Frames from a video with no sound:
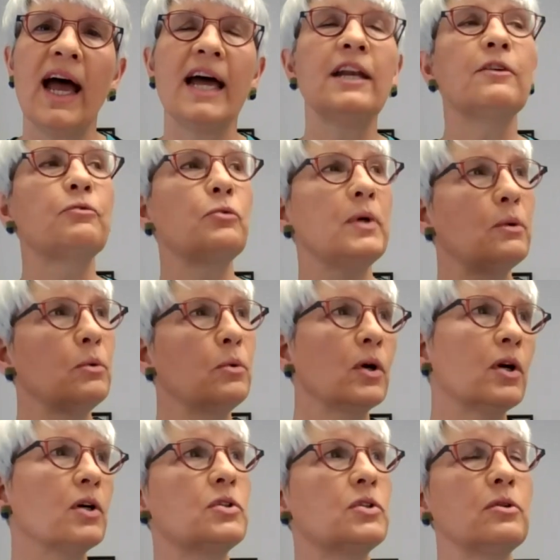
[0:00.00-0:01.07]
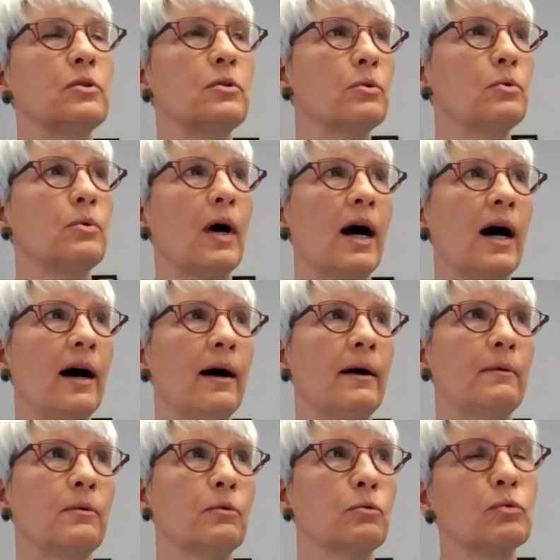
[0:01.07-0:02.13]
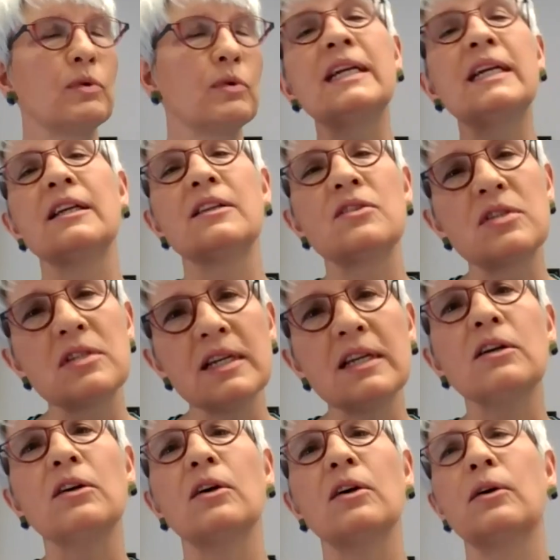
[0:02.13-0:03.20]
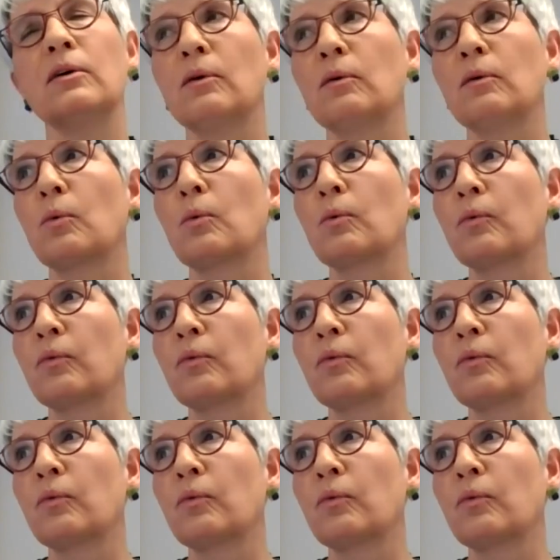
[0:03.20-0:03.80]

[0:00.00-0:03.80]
And if we were to reconsider